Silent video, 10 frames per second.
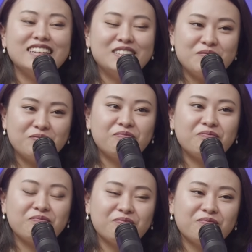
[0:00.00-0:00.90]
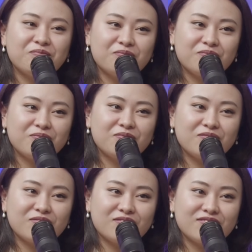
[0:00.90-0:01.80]
And you can always refer to our
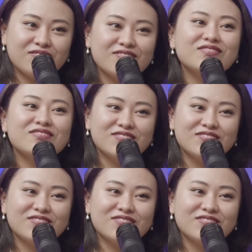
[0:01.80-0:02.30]
conversation and